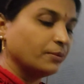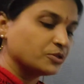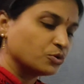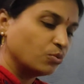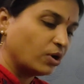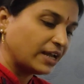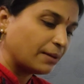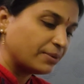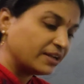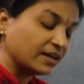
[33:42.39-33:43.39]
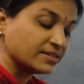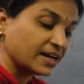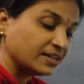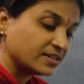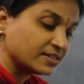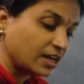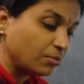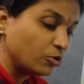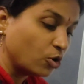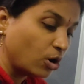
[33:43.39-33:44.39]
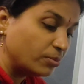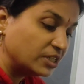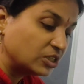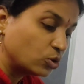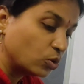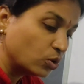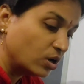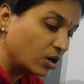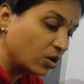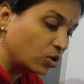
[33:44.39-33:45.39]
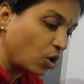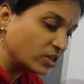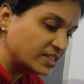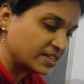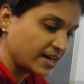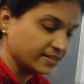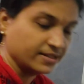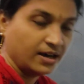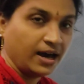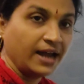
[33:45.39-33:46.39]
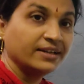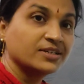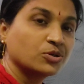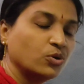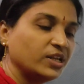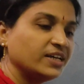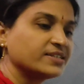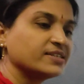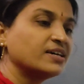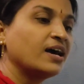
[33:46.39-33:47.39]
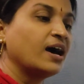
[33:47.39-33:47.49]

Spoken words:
So what happened? A scientist named Robert Constanza and his colleagues,